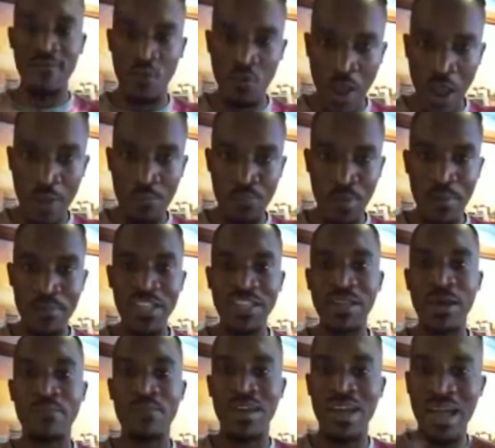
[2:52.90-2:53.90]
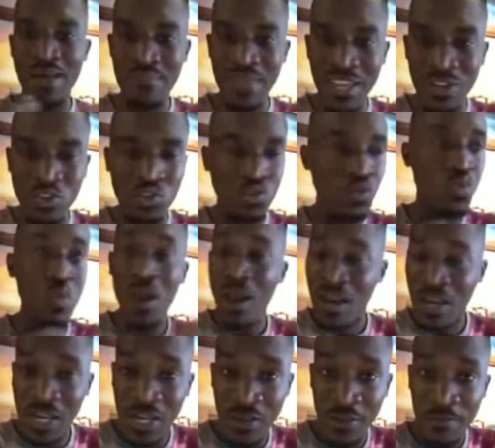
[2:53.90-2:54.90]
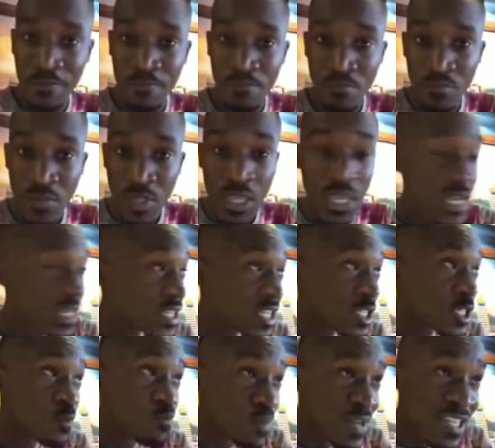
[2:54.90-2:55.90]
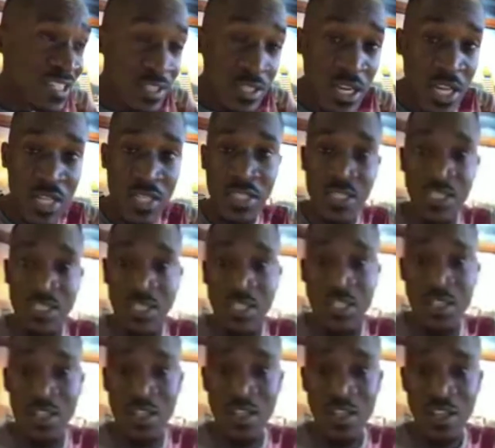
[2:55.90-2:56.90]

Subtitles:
I have a work permit, I'm coming to work. It is business.